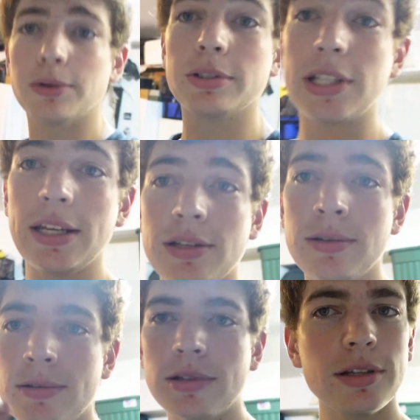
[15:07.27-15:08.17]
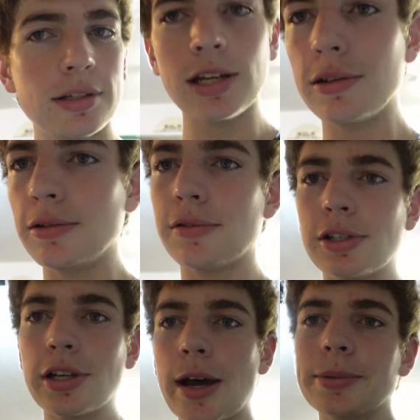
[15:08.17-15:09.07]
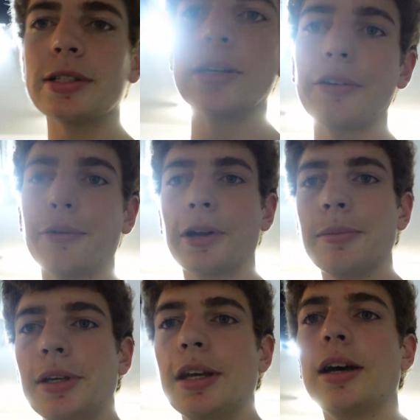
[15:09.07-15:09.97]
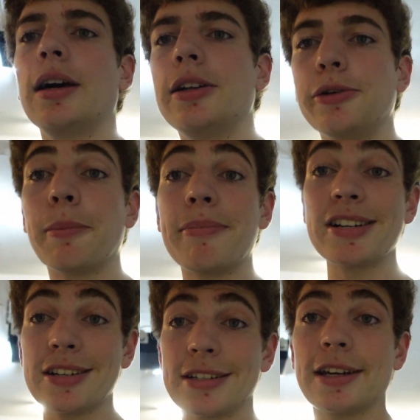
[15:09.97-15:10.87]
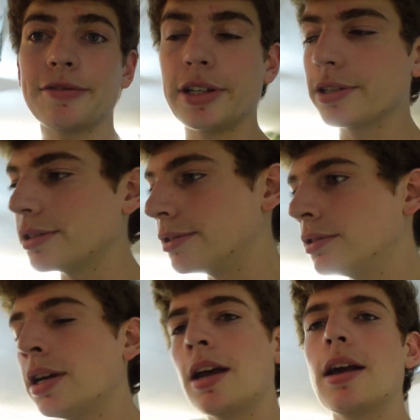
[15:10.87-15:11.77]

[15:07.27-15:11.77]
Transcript: stay tuned for shop stuff. We're gonna be doing a bunch of stuff here soon.